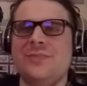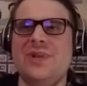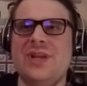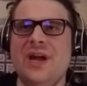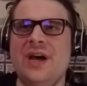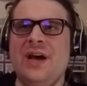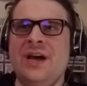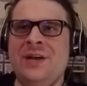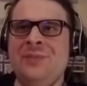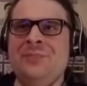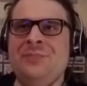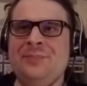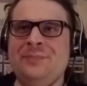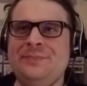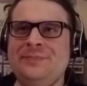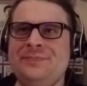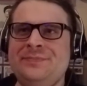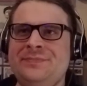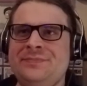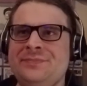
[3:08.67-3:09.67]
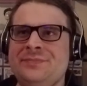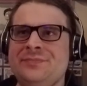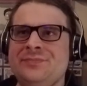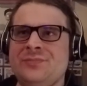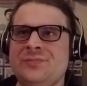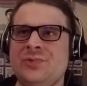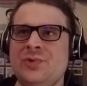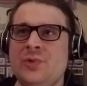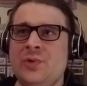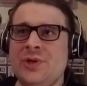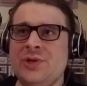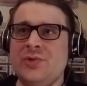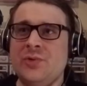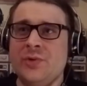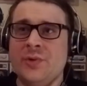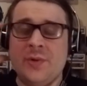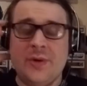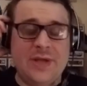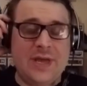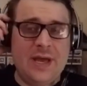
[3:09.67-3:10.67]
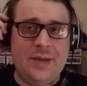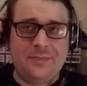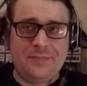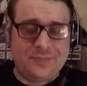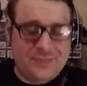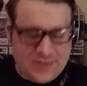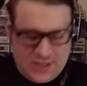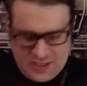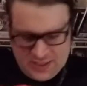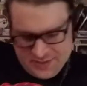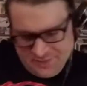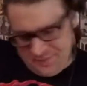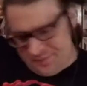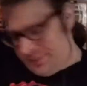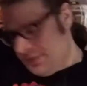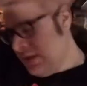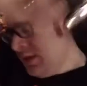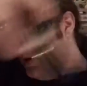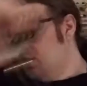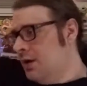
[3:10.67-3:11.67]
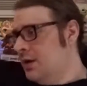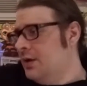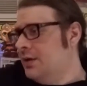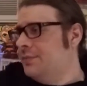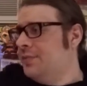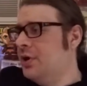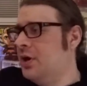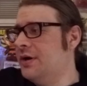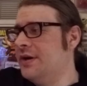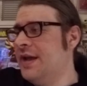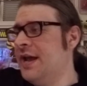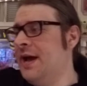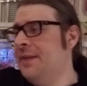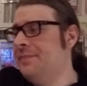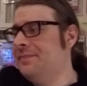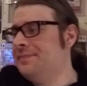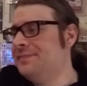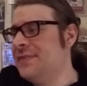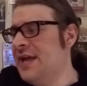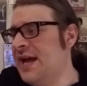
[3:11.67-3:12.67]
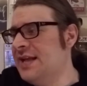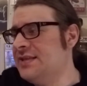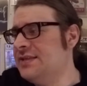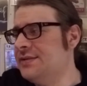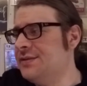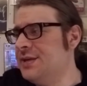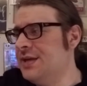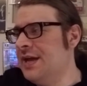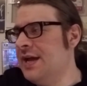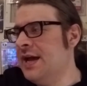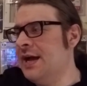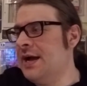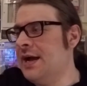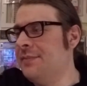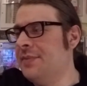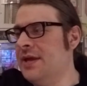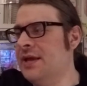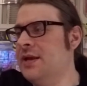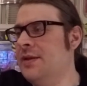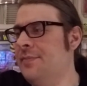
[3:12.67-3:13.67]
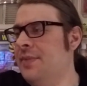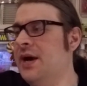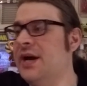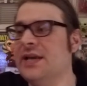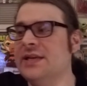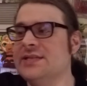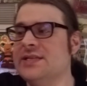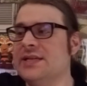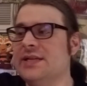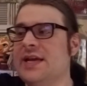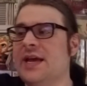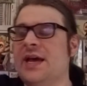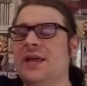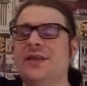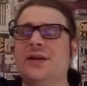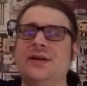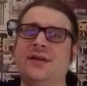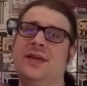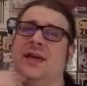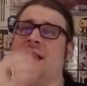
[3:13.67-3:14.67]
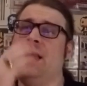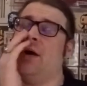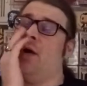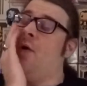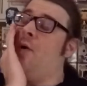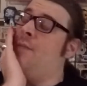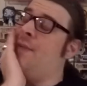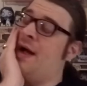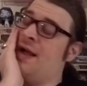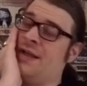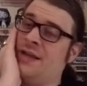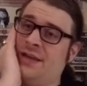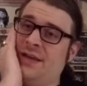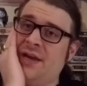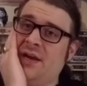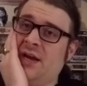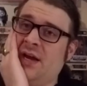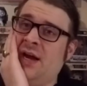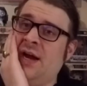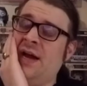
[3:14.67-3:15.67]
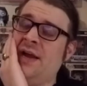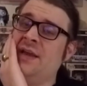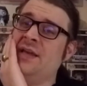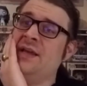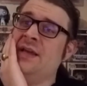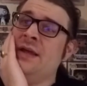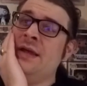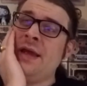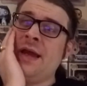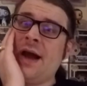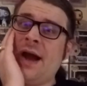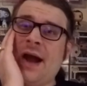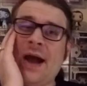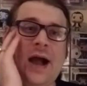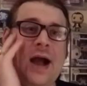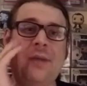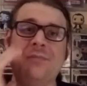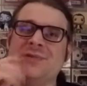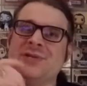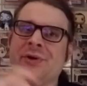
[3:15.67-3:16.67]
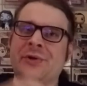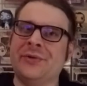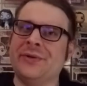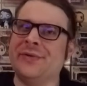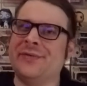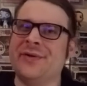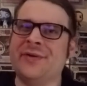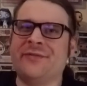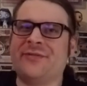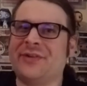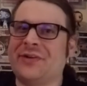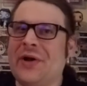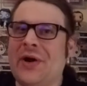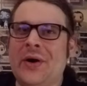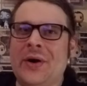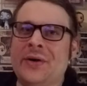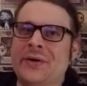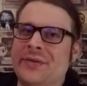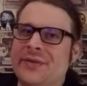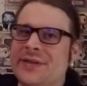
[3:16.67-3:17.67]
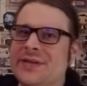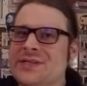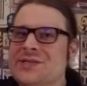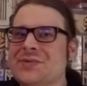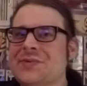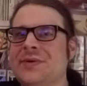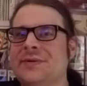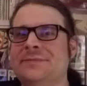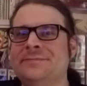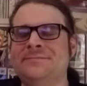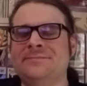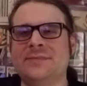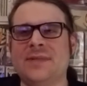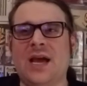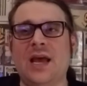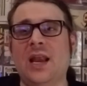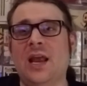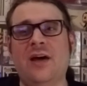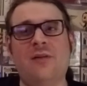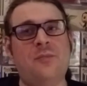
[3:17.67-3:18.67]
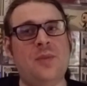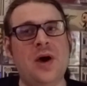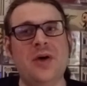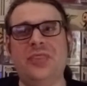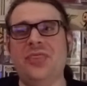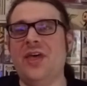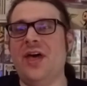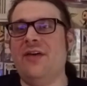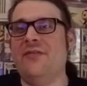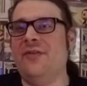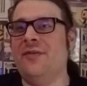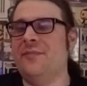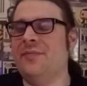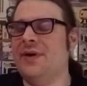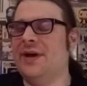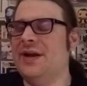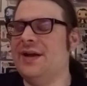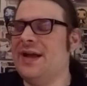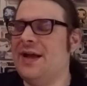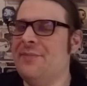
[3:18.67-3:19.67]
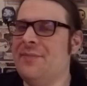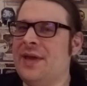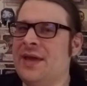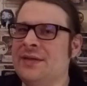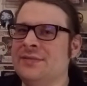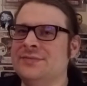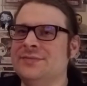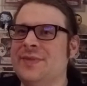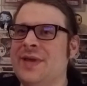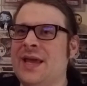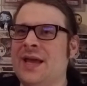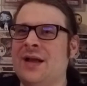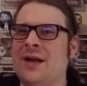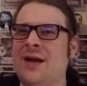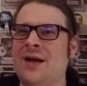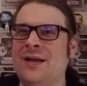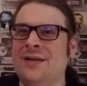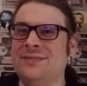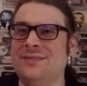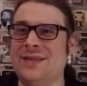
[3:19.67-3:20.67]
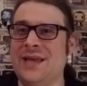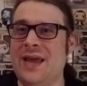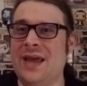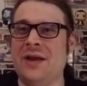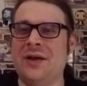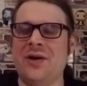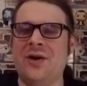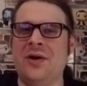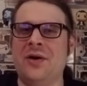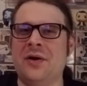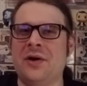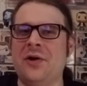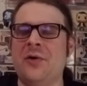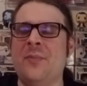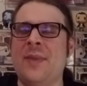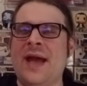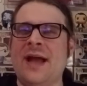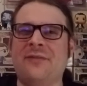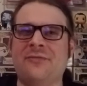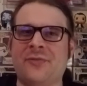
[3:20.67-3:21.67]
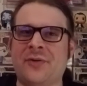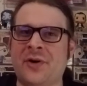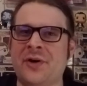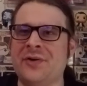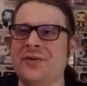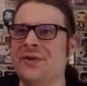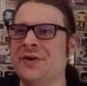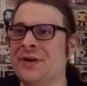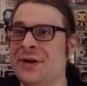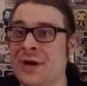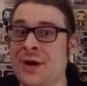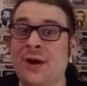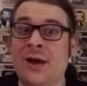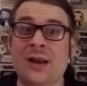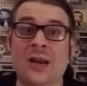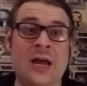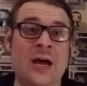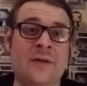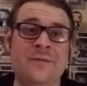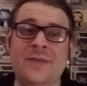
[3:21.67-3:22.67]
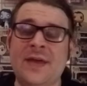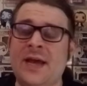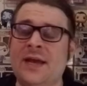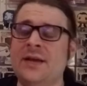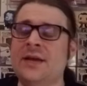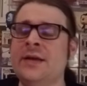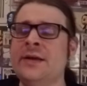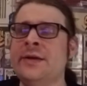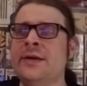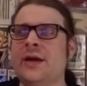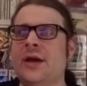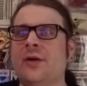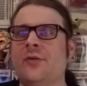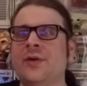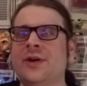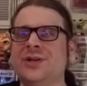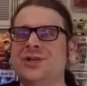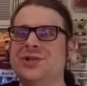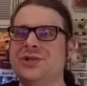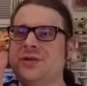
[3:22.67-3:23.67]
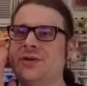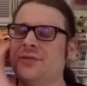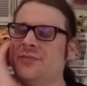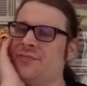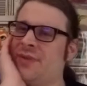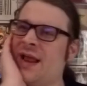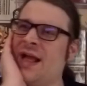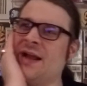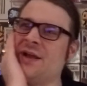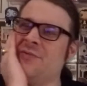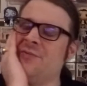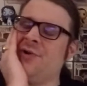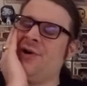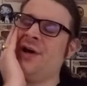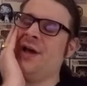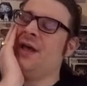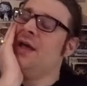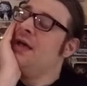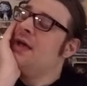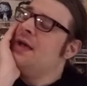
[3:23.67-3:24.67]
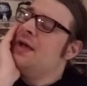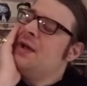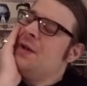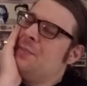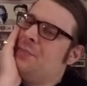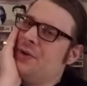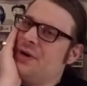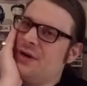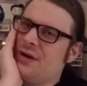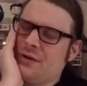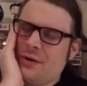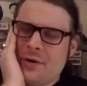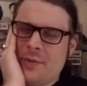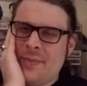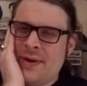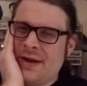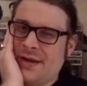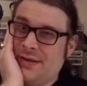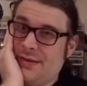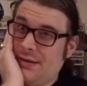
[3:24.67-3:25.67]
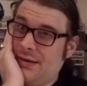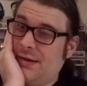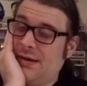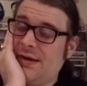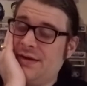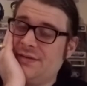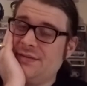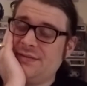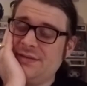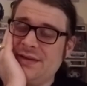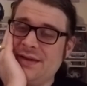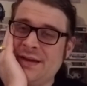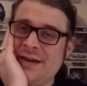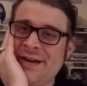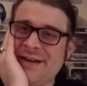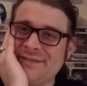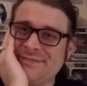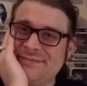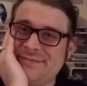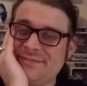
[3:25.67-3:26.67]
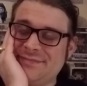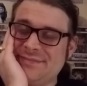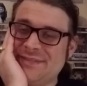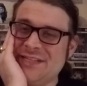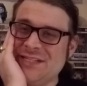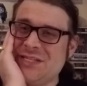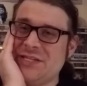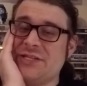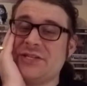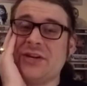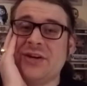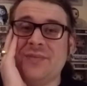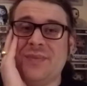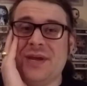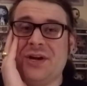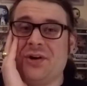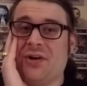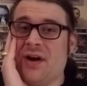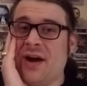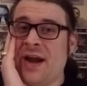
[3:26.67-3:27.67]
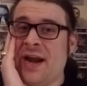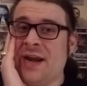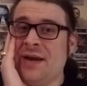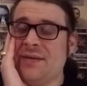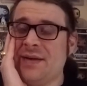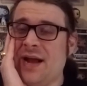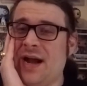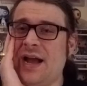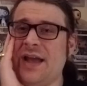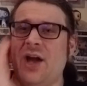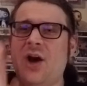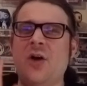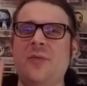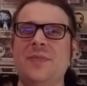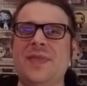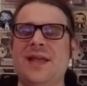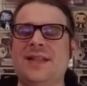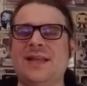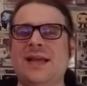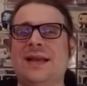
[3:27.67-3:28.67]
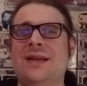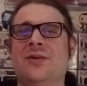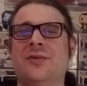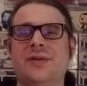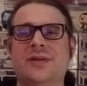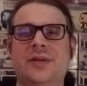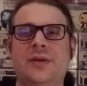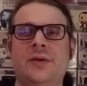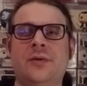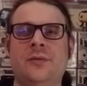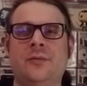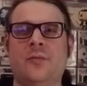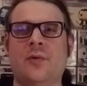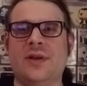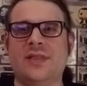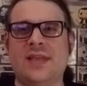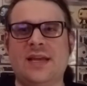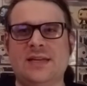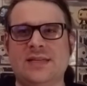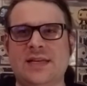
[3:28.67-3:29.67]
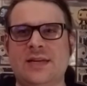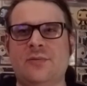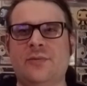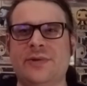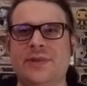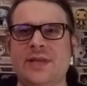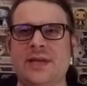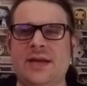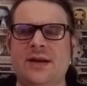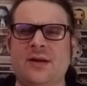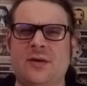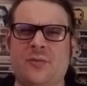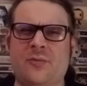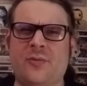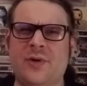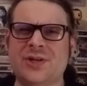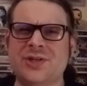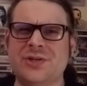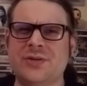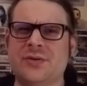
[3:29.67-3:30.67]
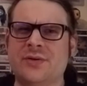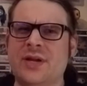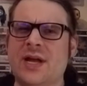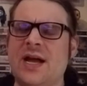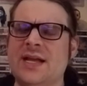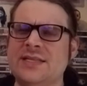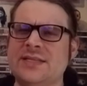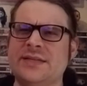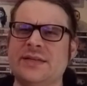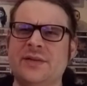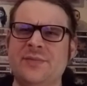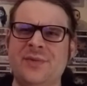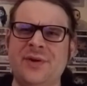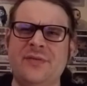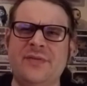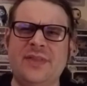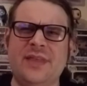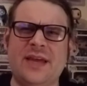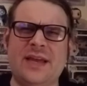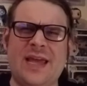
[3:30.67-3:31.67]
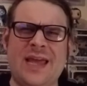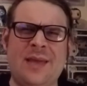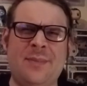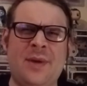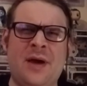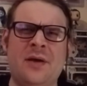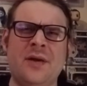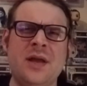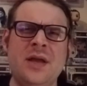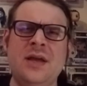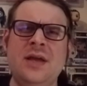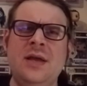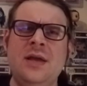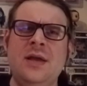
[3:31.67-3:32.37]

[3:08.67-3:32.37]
Done. 2021? Yep, done. I'm getting the buddies together. Yeah, oh my god. I'm totally rooting for Kong on this one. I love both of them, but I mean, me and King Kong go back further. You know, I love that original black and white. But oh my god, yeah. This is going to be great. I hope that they don't do what they did with the original Godzilla movie that came out